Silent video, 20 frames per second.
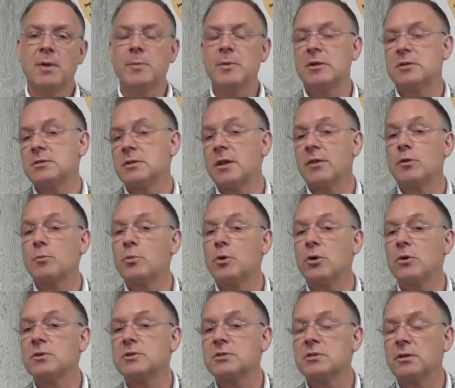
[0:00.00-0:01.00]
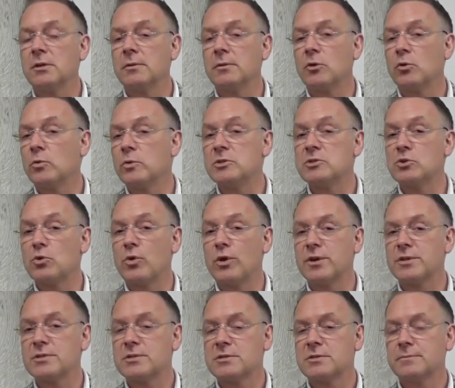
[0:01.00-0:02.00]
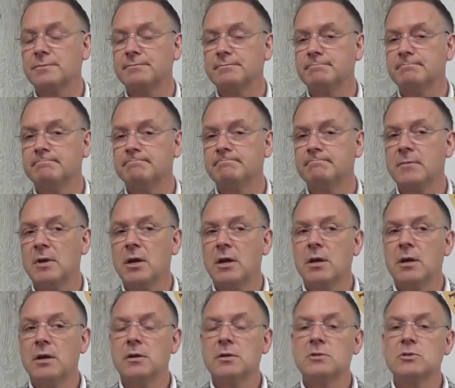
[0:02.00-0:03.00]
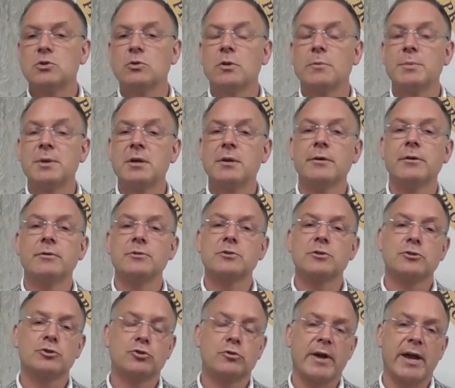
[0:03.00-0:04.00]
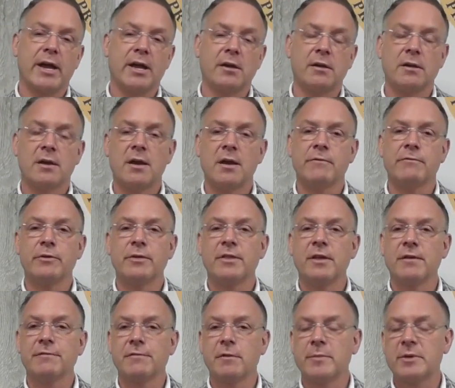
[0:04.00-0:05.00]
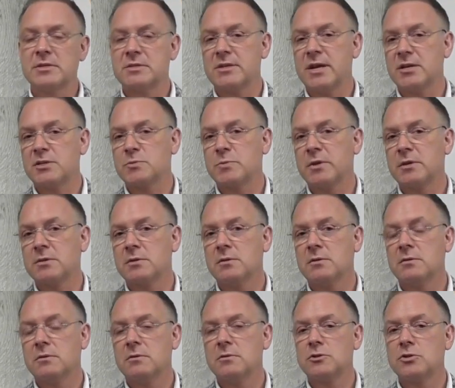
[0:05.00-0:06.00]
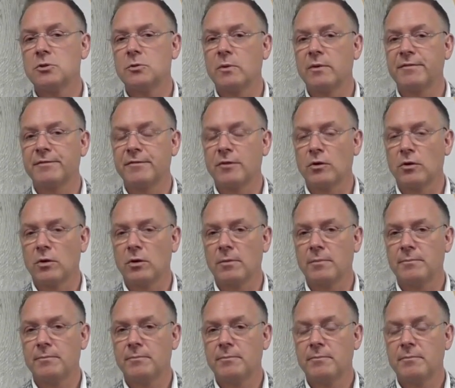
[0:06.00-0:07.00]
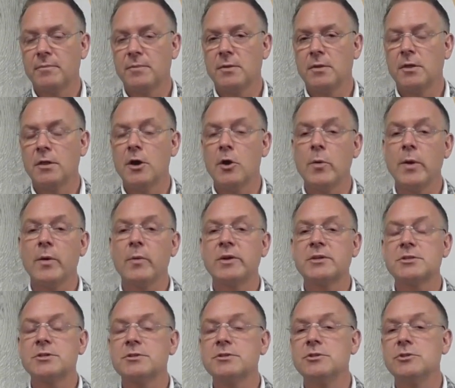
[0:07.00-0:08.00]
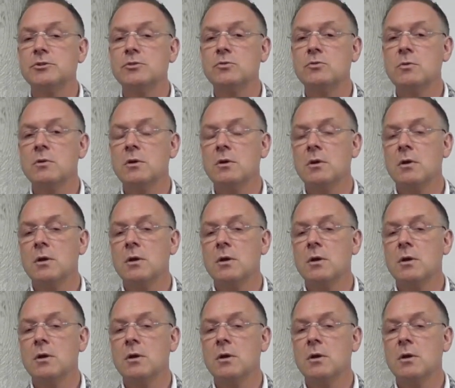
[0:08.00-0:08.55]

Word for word: maybe it's another person or resource. So the peers are trained everything from assessment to referral, knowing what to do,